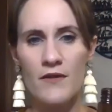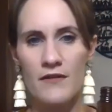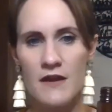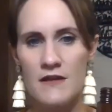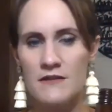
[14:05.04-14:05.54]
of
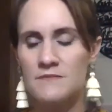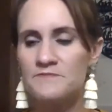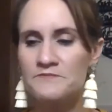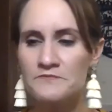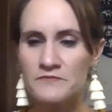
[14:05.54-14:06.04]
these.
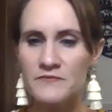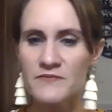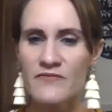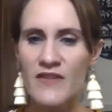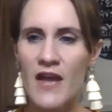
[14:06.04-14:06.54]

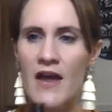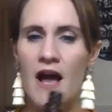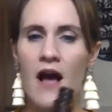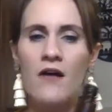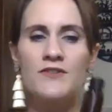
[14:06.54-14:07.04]
And
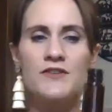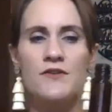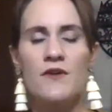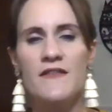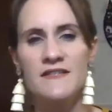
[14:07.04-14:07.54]
I'll
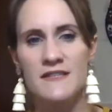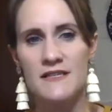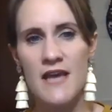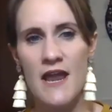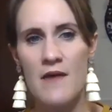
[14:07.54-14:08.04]
do, this is a
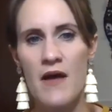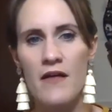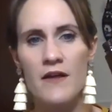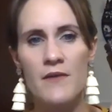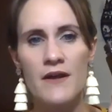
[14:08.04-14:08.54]
10 ml,
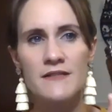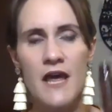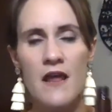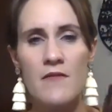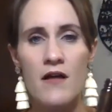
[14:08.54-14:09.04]
and about a
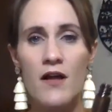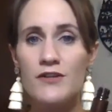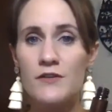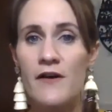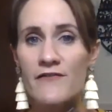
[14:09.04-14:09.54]
10 ml, I'll
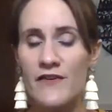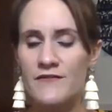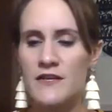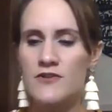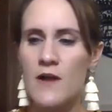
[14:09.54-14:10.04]
do about
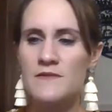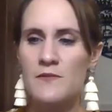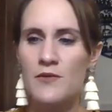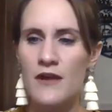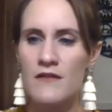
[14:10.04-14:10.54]
15 drops of
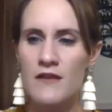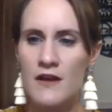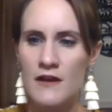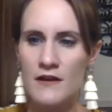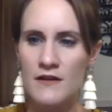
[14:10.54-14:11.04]
Breathe.
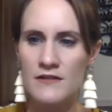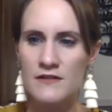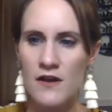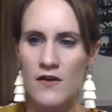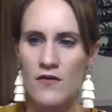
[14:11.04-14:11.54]

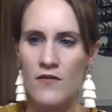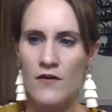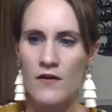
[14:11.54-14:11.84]
So